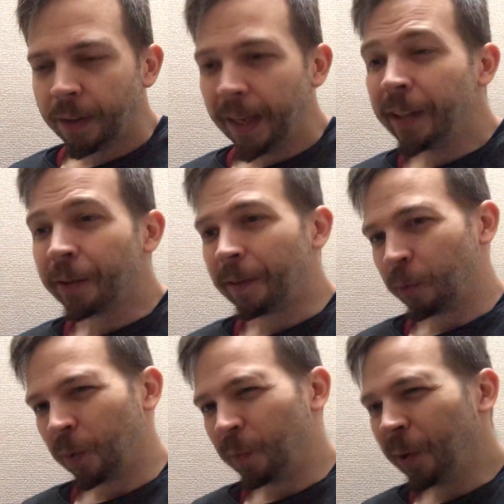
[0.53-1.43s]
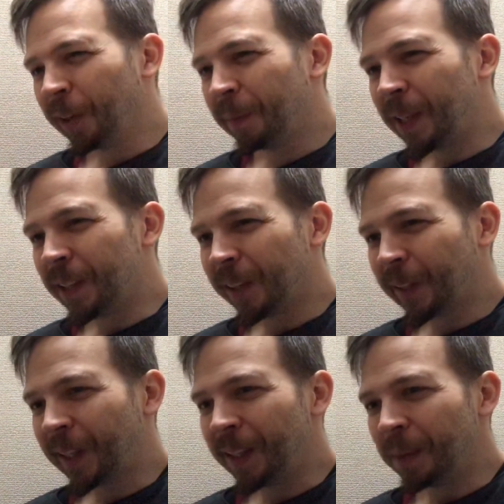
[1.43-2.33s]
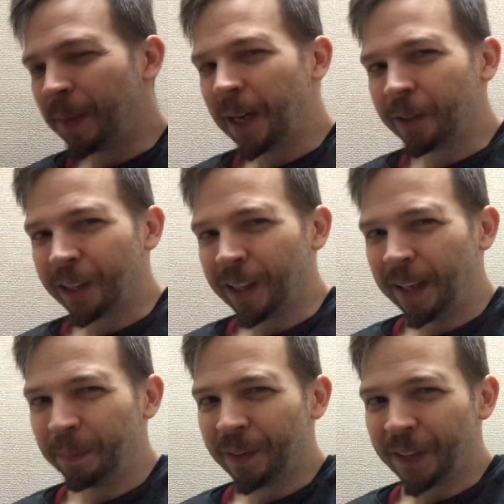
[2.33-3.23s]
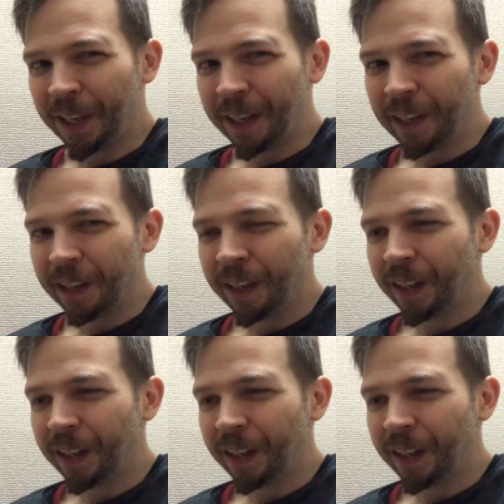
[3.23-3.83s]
Hey there, everyone. We're going to be talking about a game today.